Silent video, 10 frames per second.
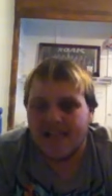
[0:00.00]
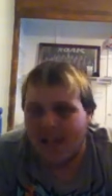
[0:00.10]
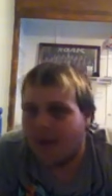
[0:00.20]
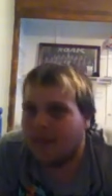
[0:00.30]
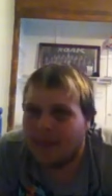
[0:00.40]

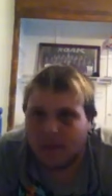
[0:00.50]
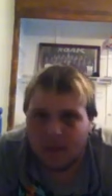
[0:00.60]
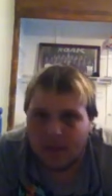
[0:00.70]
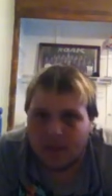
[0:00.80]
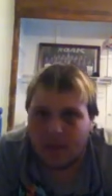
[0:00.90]
Dom
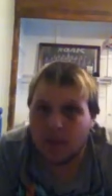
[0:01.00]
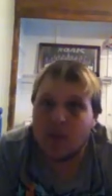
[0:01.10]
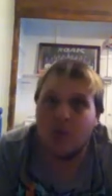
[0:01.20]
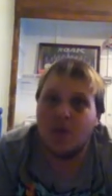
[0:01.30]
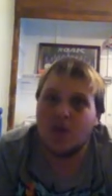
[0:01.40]
DeLuise, which
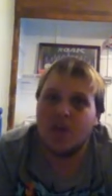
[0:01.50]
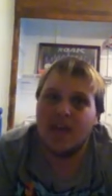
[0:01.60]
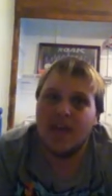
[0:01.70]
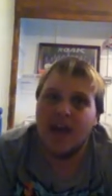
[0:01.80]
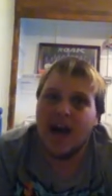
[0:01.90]
I wish.
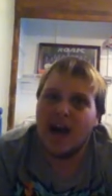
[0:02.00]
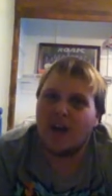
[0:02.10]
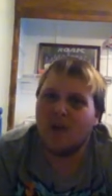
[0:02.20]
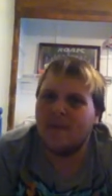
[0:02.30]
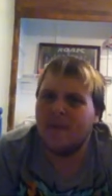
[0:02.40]
I
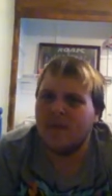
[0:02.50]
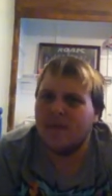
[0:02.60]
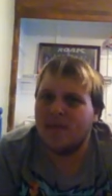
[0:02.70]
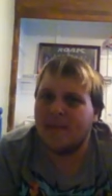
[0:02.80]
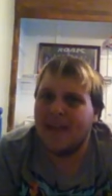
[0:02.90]
don't know if it
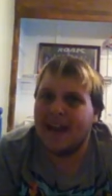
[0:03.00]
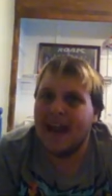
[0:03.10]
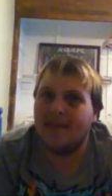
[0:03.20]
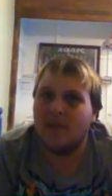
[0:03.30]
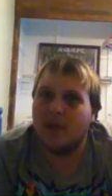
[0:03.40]
was made
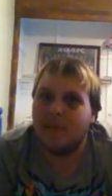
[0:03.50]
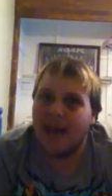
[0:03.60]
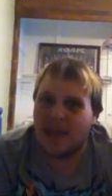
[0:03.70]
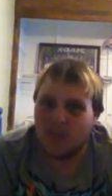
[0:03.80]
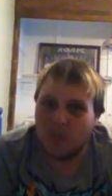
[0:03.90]
after he
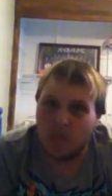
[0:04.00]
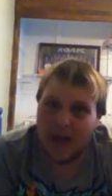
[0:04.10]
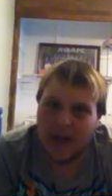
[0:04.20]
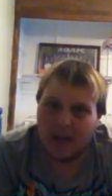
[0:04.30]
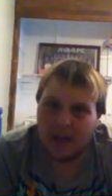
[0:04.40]
passed
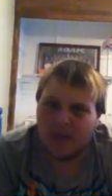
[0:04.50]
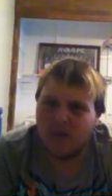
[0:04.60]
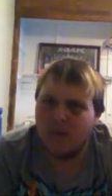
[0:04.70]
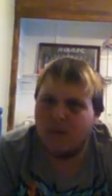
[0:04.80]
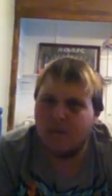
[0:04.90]
away
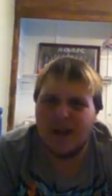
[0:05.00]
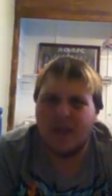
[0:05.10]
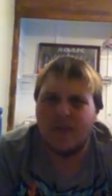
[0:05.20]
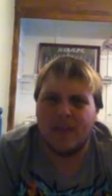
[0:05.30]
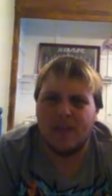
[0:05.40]
but I
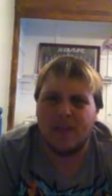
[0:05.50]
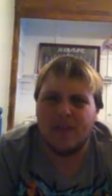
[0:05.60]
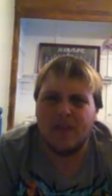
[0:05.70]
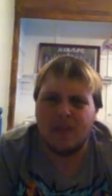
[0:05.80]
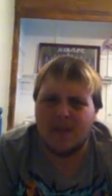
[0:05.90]
don't think it was. I
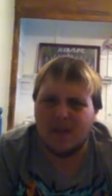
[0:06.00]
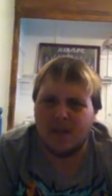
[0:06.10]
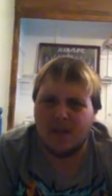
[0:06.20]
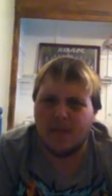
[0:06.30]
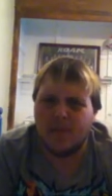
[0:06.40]
think it was like
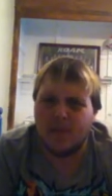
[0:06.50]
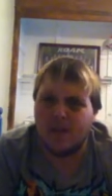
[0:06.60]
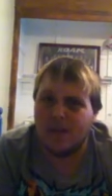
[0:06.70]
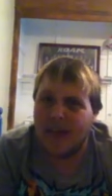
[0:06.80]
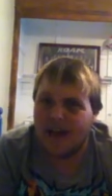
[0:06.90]
a couple
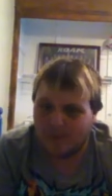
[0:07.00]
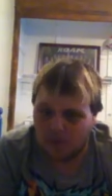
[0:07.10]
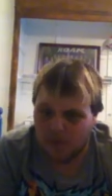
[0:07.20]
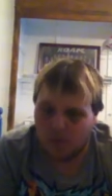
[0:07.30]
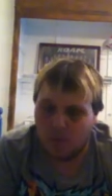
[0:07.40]
years after
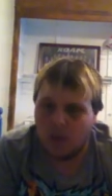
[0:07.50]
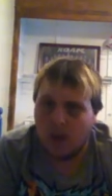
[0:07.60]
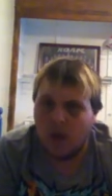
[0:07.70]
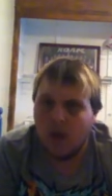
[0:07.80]
this one.